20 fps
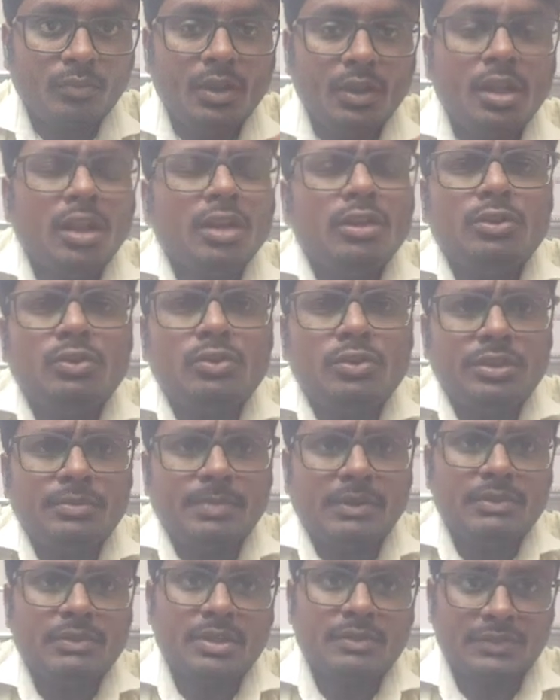
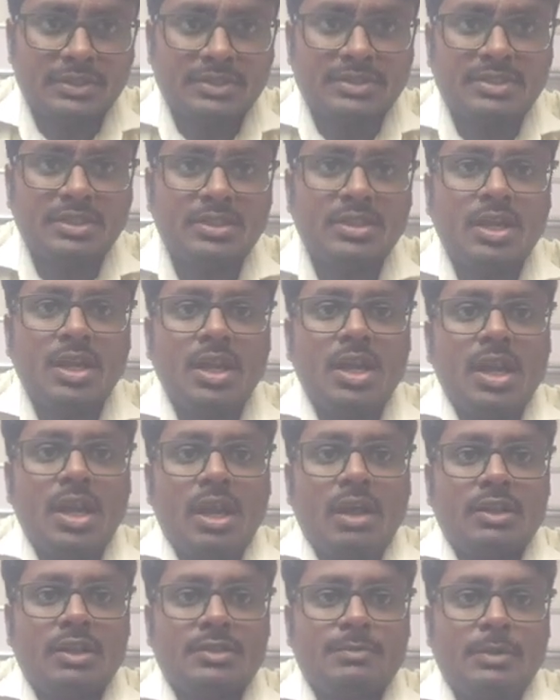2^16
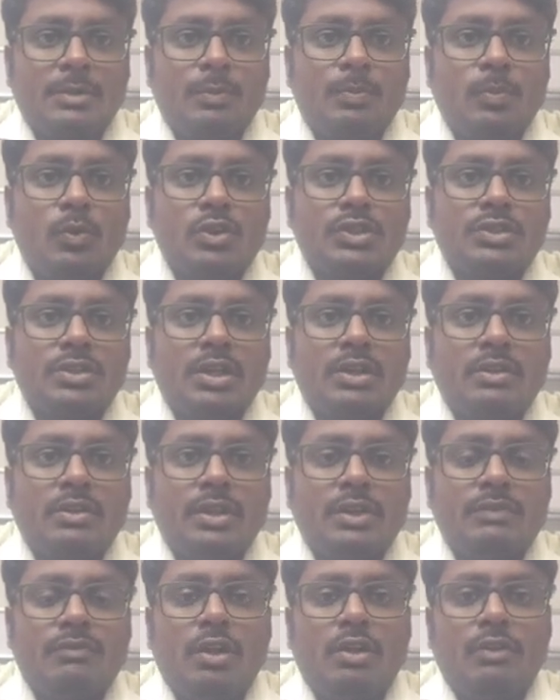ports are
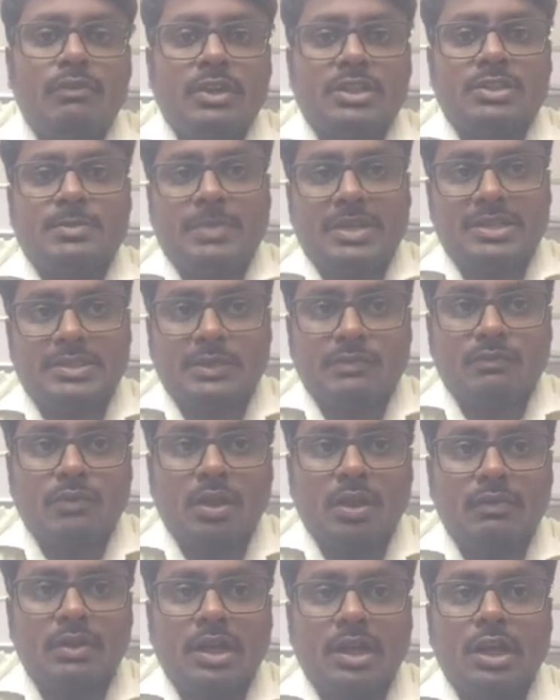involved for space
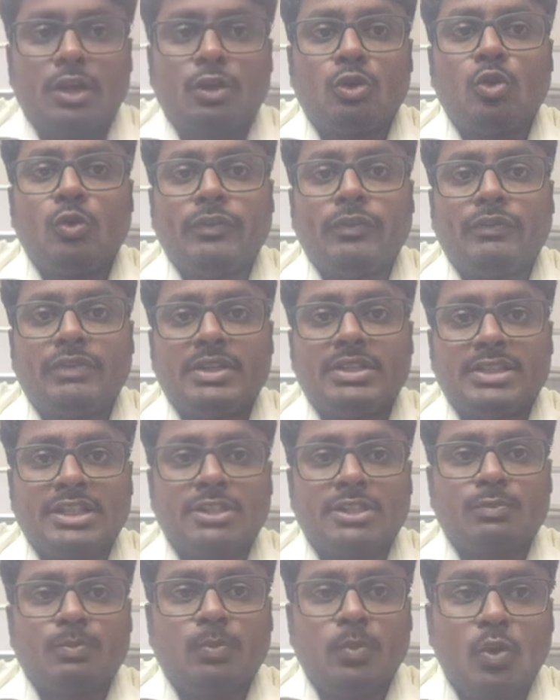involved, and 256
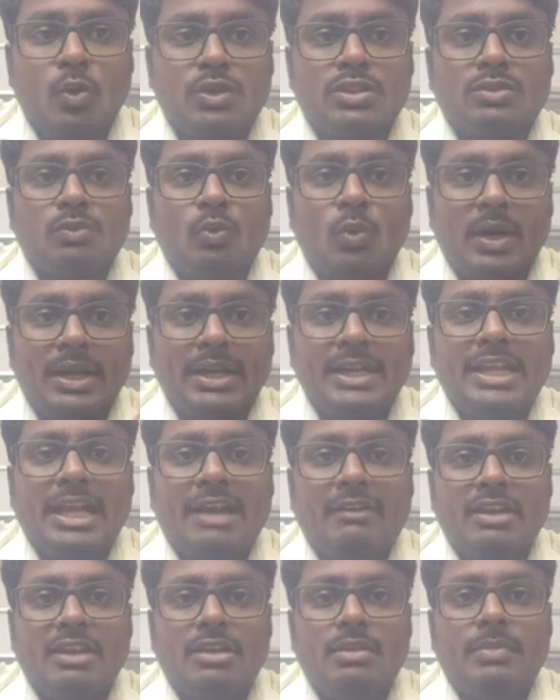ports only
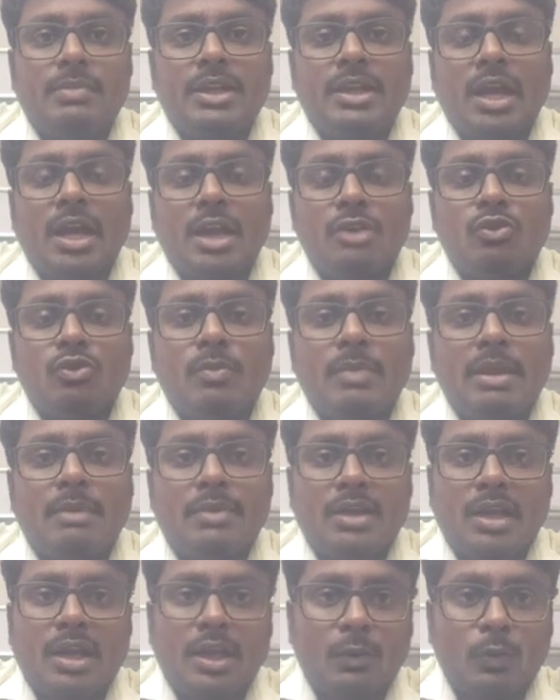available in I/O
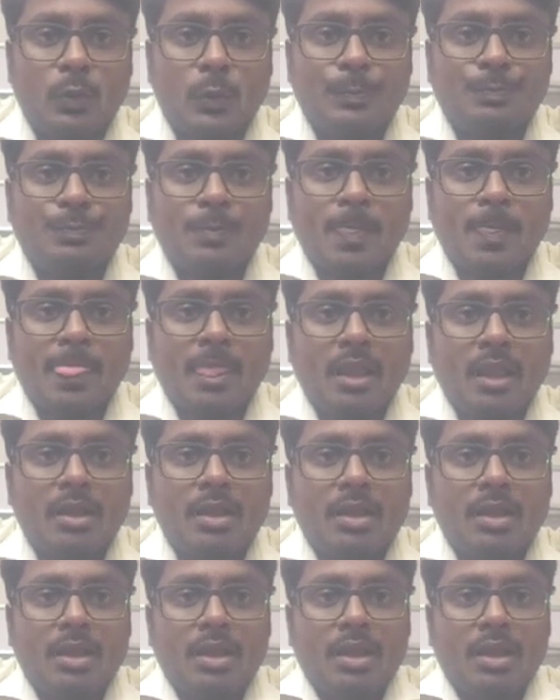mapped I/O.
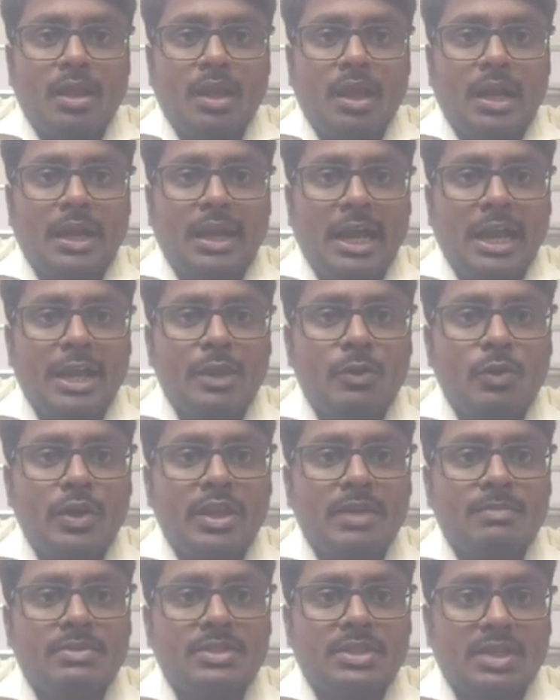And IOM
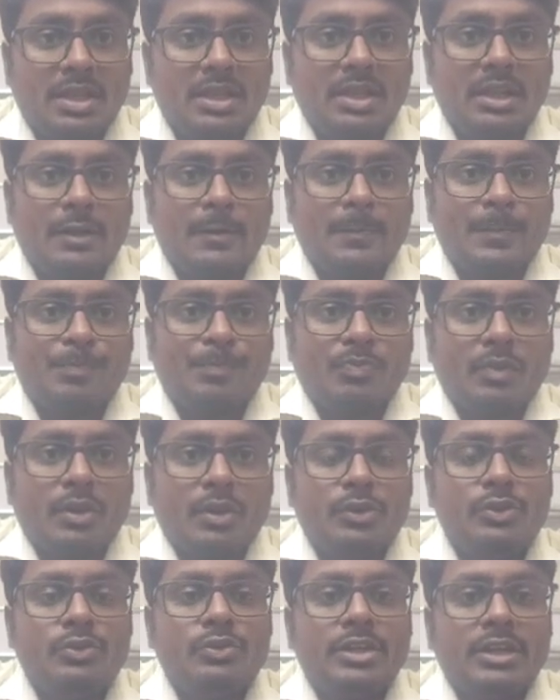signal
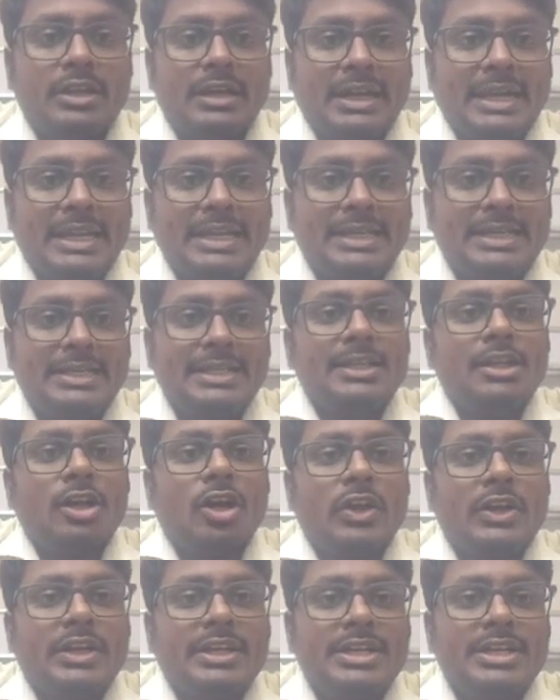during writing or
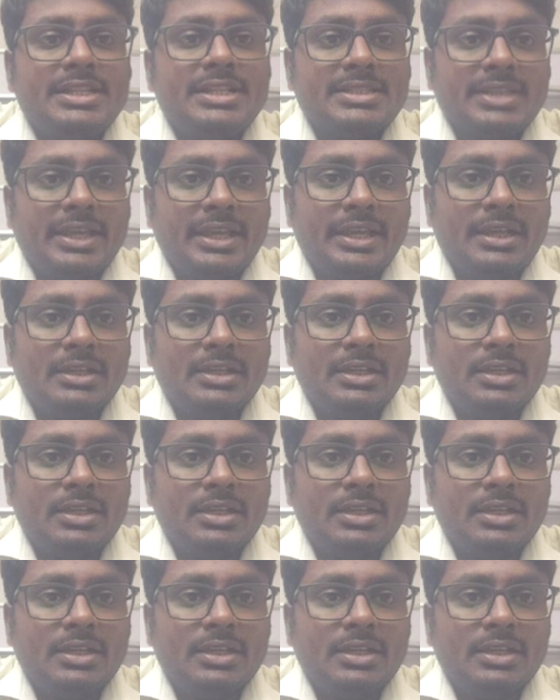reading cycle,